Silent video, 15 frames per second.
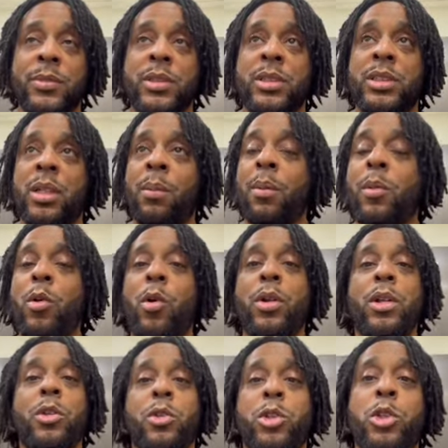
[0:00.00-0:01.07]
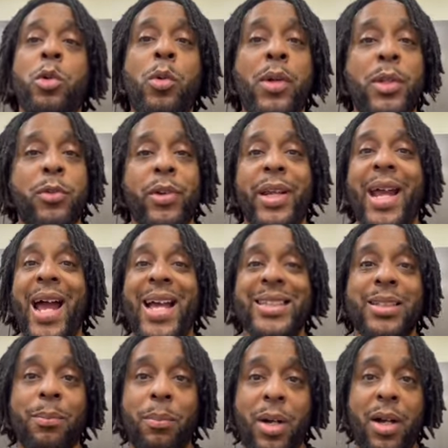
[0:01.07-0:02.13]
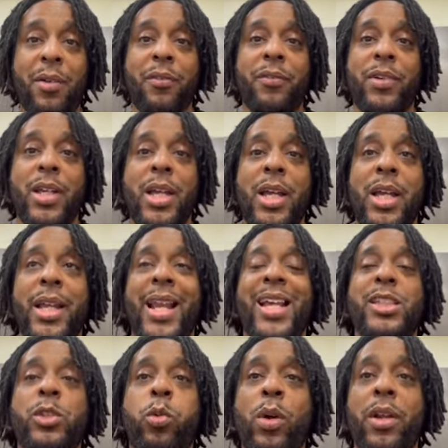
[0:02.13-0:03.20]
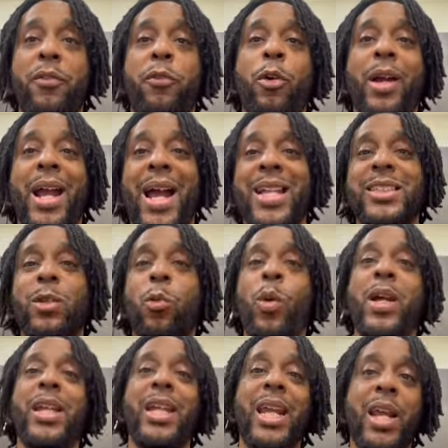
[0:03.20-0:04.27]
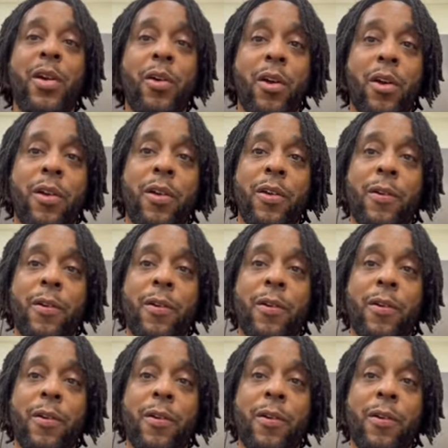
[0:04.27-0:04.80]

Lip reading: Some of them going to 2 and 3 guys a month. That's 24 guys in 1 year.